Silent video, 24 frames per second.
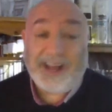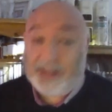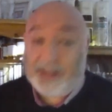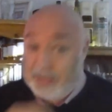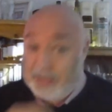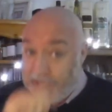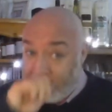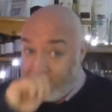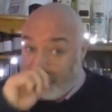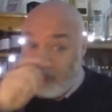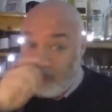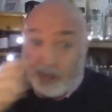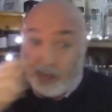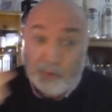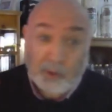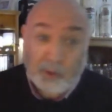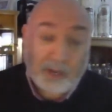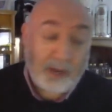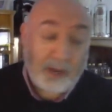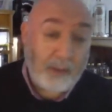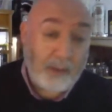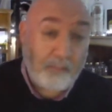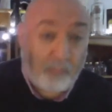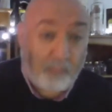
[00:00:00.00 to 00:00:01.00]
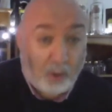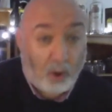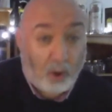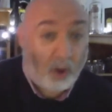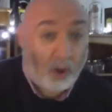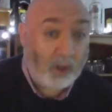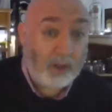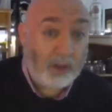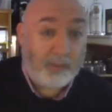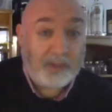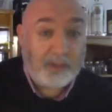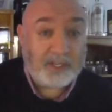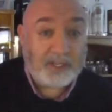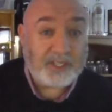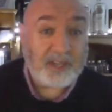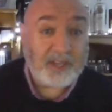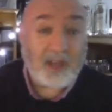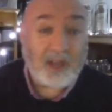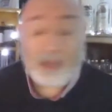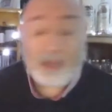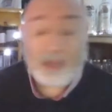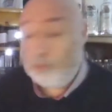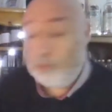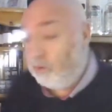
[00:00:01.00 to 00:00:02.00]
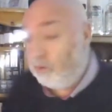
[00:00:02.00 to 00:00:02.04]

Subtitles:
And then they were going to bottle them and sell